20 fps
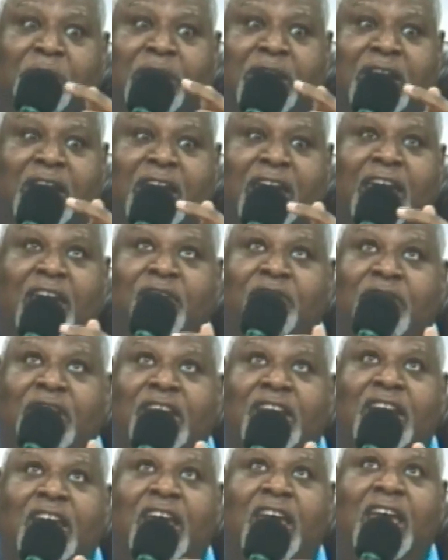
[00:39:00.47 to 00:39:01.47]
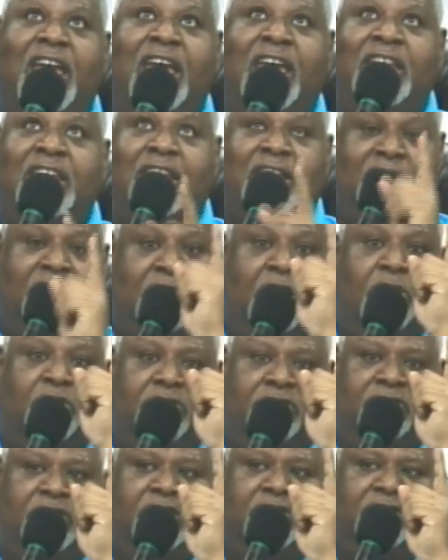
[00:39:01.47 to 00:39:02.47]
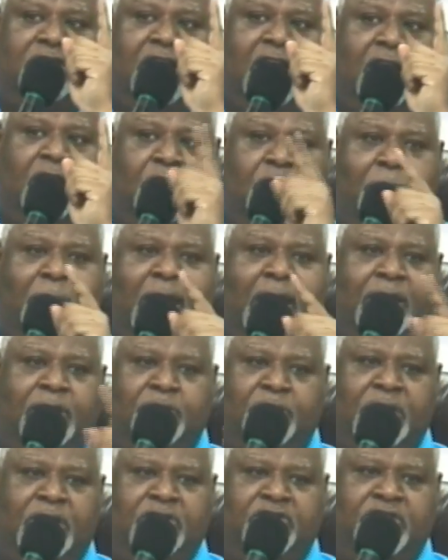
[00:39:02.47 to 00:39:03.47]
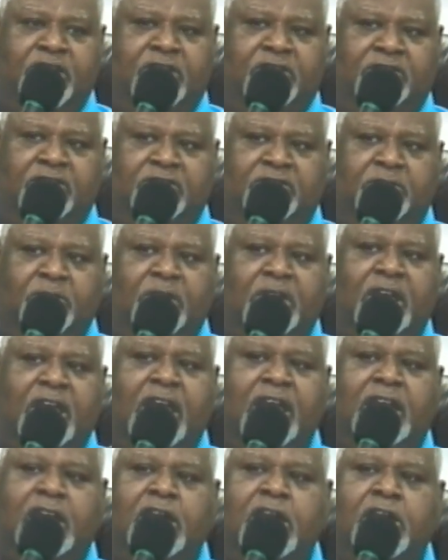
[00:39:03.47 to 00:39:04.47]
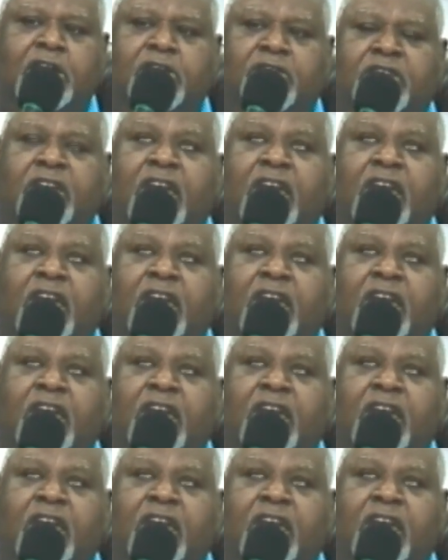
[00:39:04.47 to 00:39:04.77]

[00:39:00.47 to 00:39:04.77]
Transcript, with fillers: to heaven. And notice this now. Go back and read Genesis 28. The